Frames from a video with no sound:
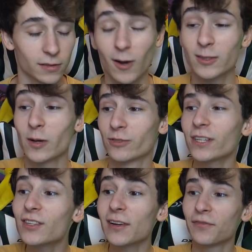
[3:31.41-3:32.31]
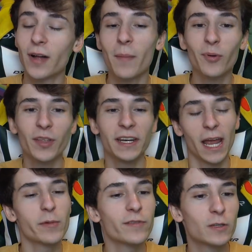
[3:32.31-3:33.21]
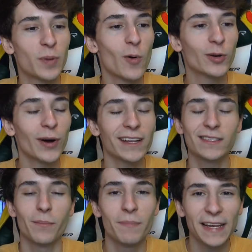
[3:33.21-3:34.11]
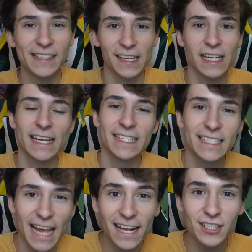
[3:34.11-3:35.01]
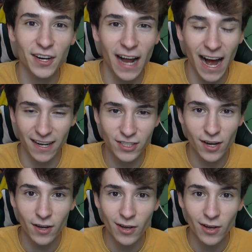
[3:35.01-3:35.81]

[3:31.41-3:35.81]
Also, just like Flapple, the name of this Pokemon is amazing. Sandaconda?